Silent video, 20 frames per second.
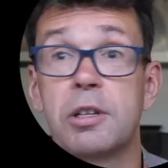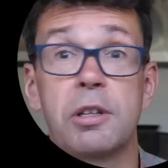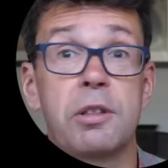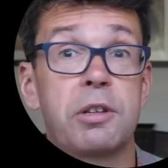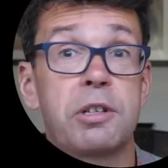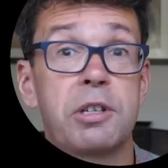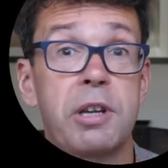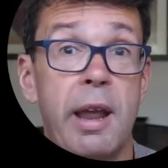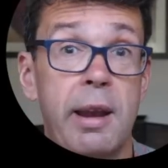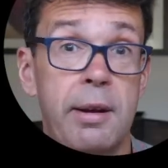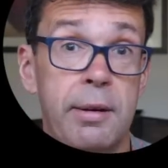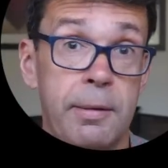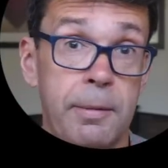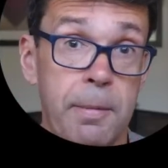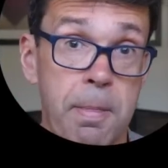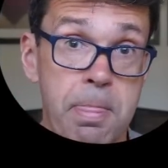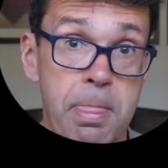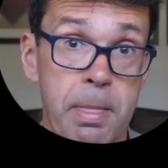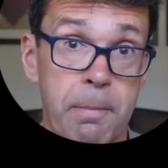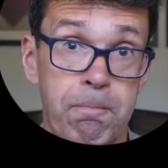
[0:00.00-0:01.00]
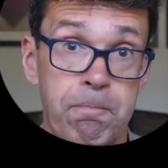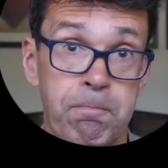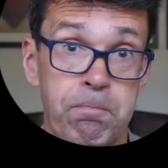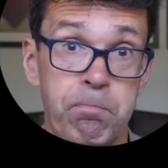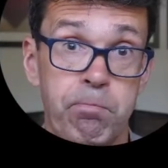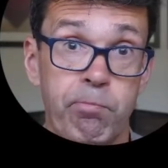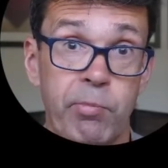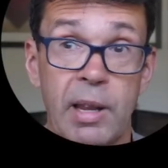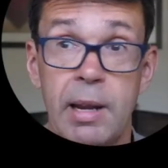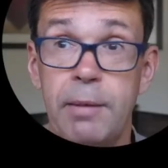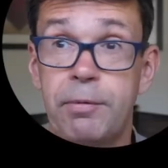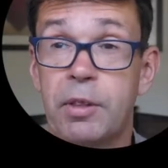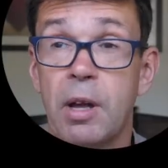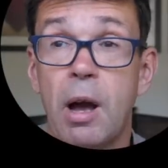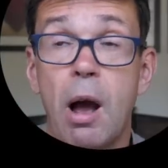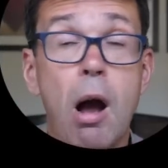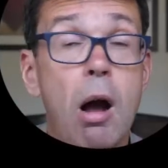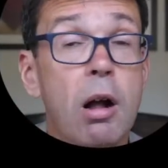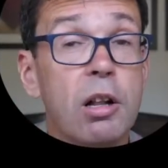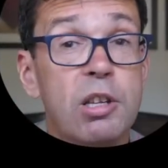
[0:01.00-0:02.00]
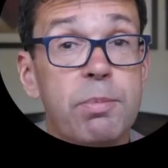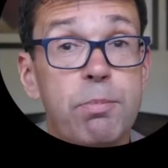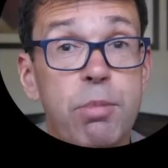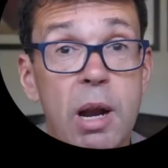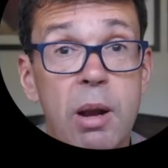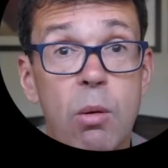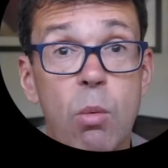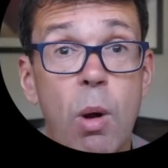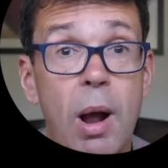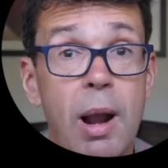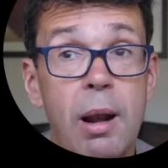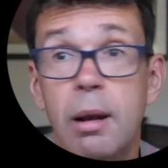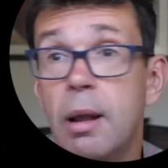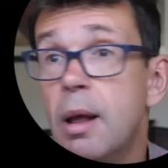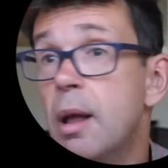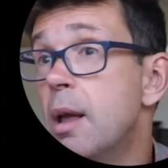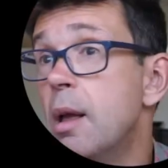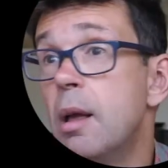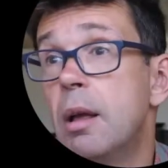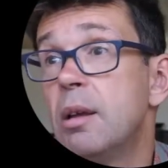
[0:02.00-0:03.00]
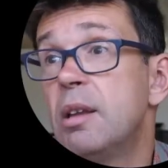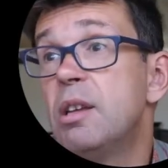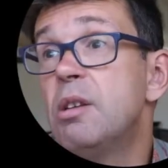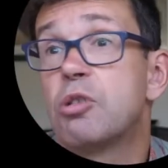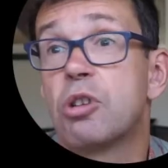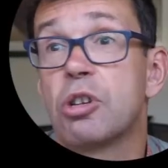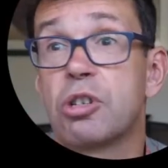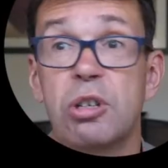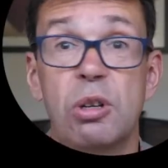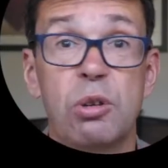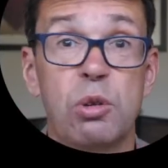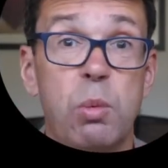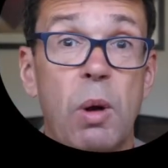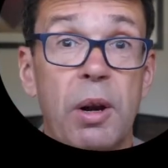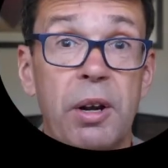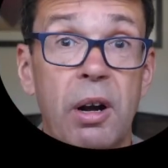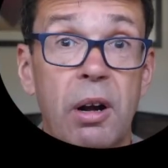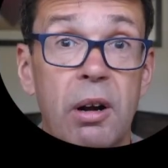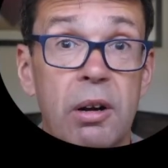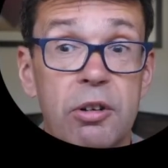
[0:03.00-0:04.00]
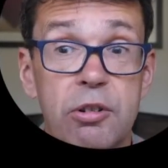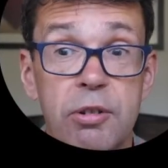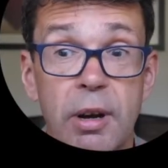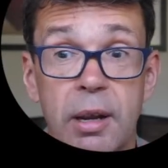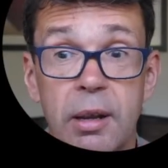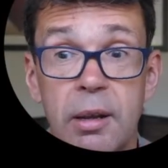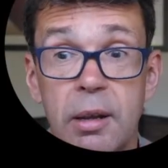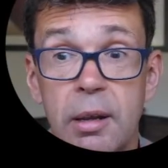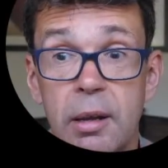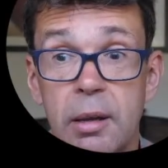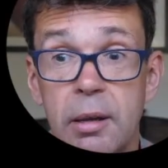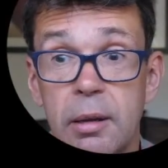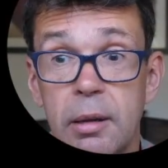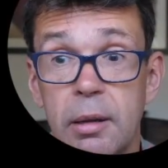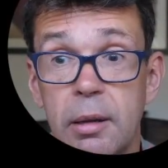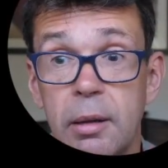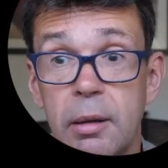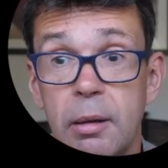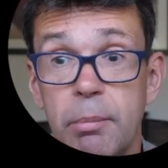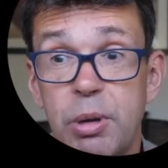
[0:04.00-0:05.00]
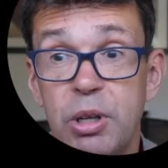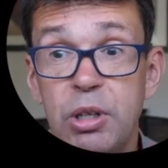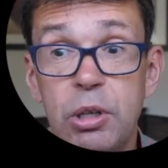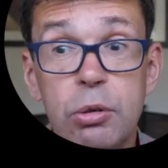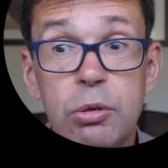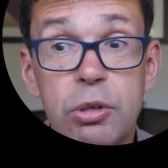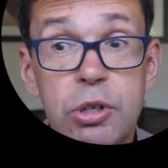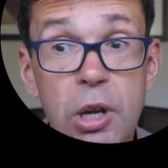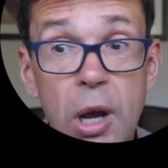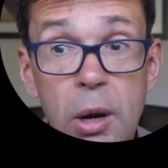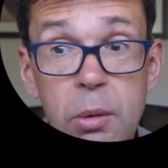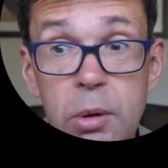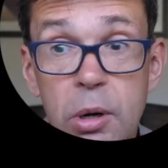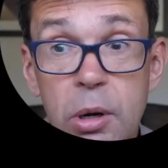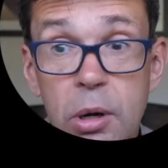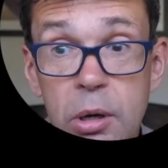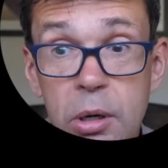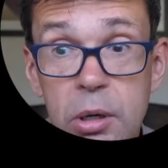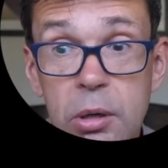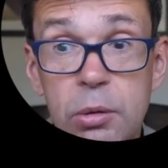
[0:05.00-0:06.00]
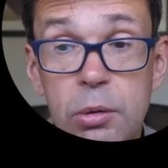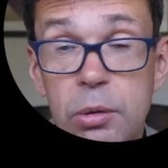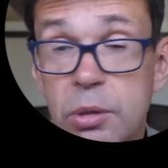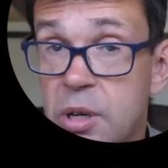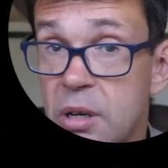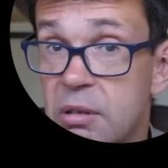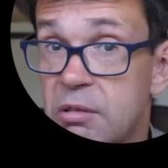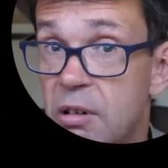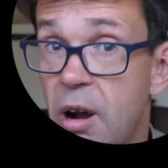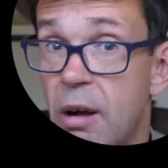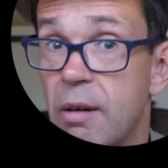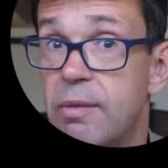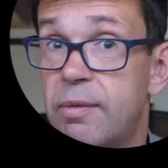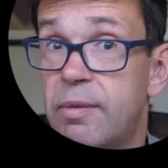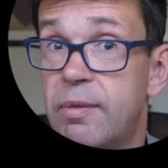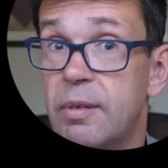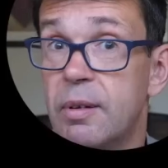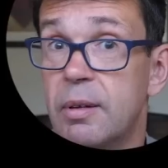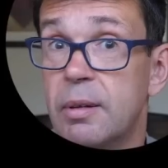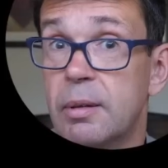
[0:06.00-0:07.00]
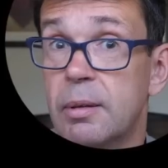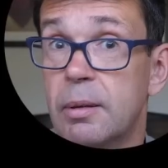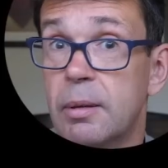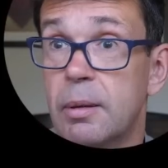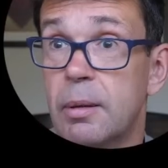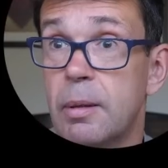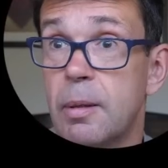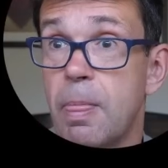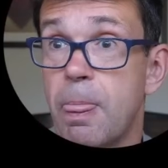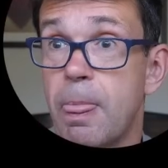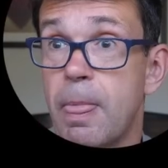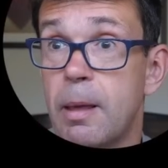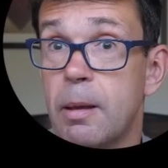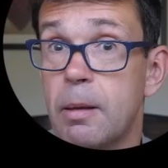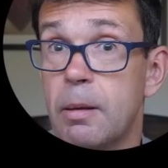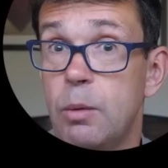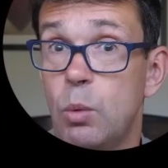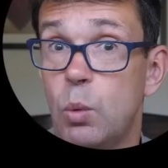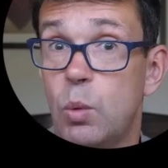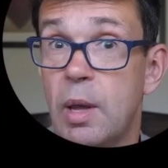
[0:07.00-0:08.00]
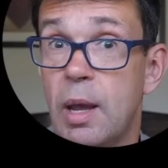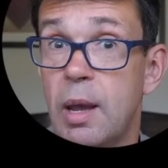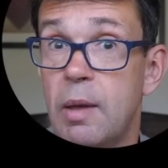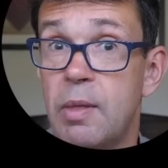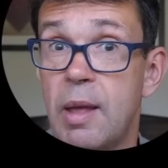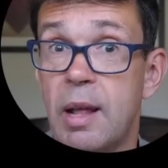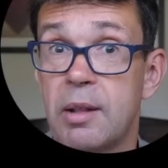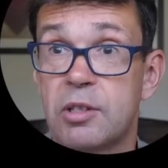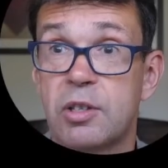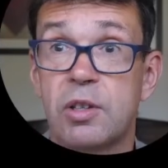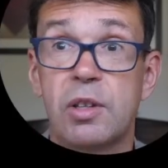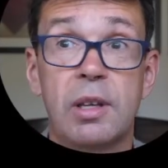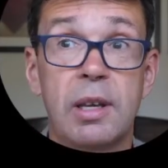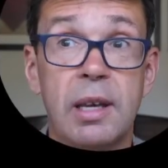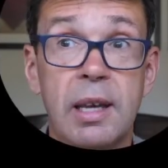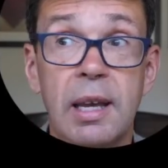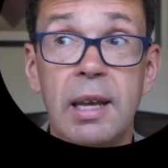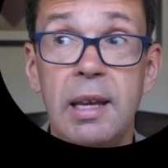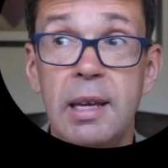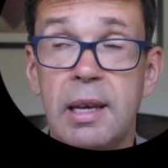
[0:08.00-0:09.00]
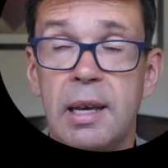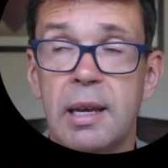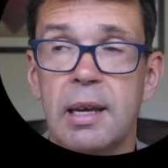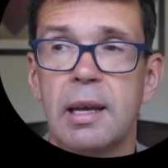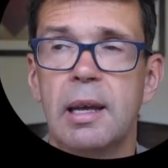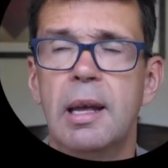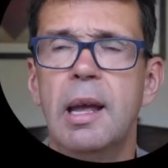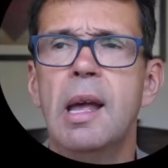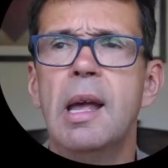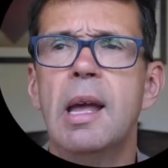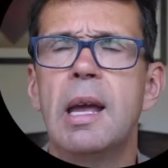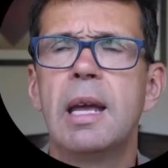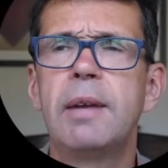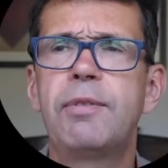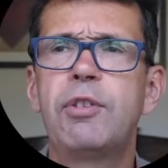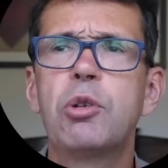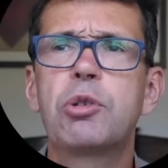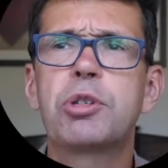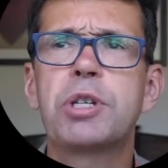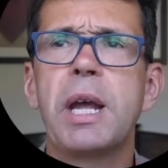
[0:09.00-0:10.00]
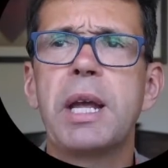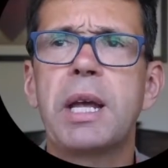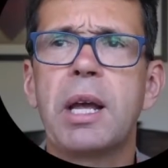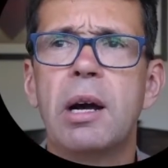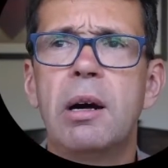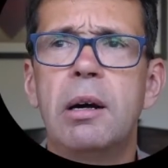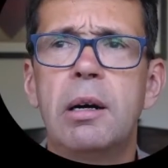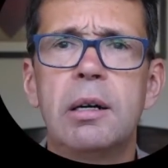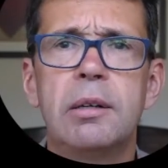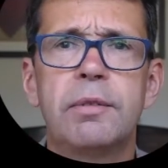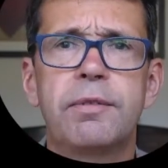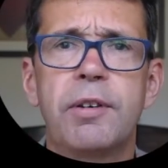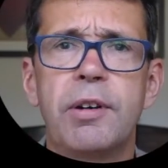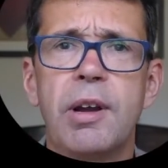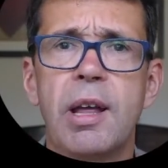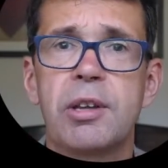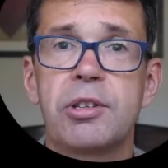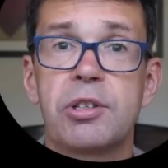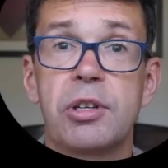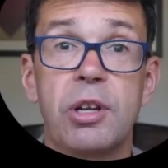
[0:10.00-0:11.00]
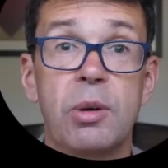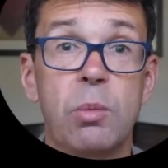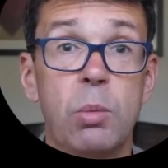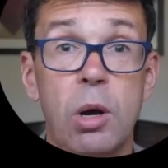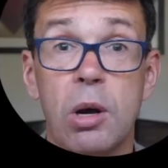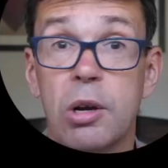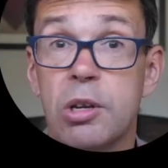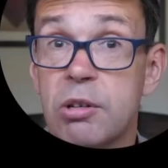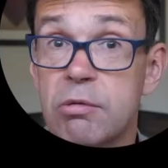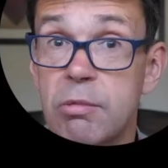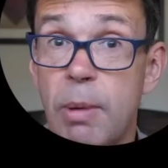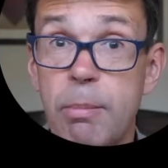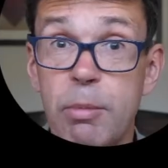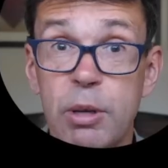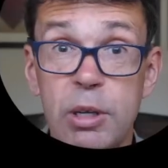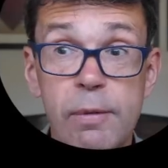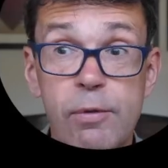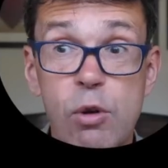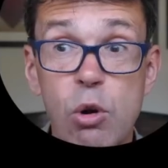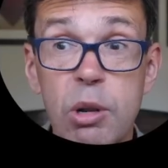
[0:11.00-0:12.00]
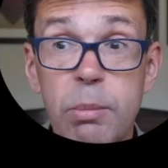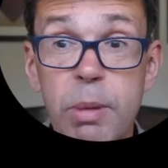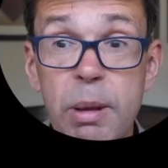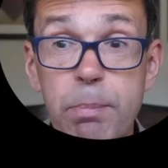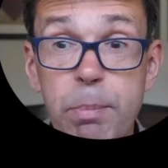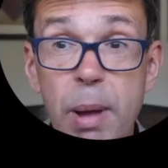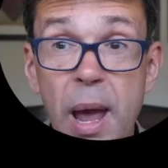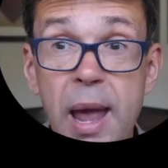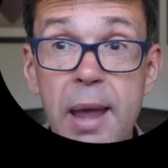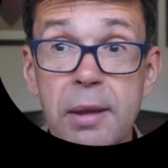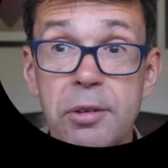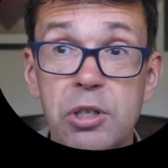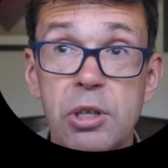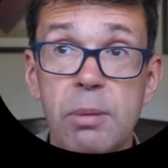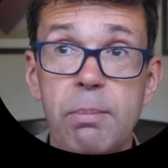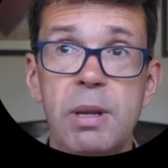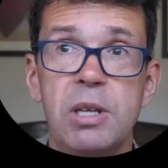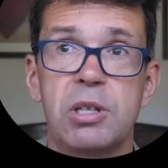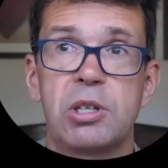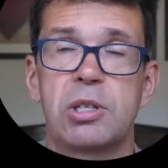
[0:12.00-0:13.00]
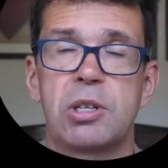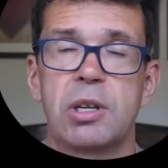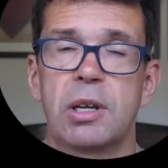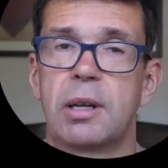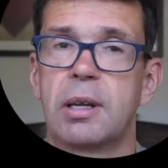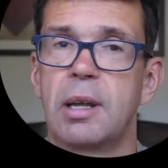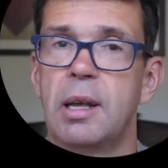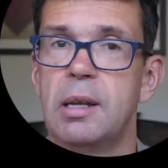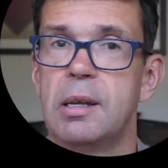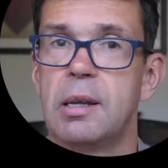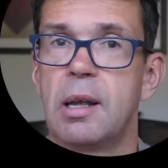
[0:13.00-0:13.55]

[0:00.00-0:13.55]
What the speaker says: to the 10. If the hearts break well, you just lose 1 heart trick, but you don't lose a ruff. Okay, and that's the key here. If you take a heart finesse and it works, and remember, you've got to be pessimistic